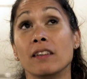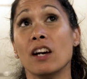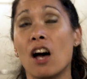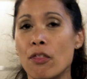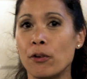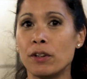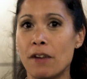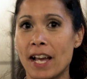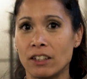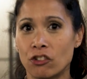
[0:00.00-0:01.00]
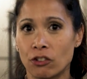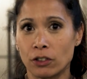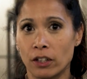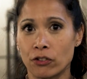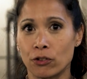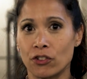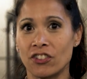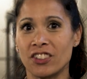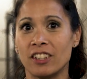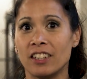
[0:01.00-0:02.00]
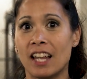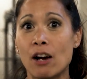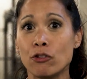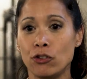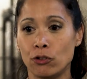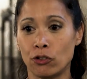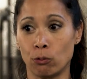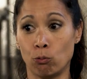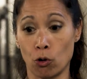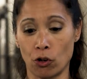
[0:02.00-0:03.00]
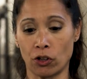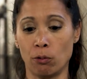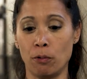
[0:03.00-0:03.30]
The other advantage of clusters is it allows you to work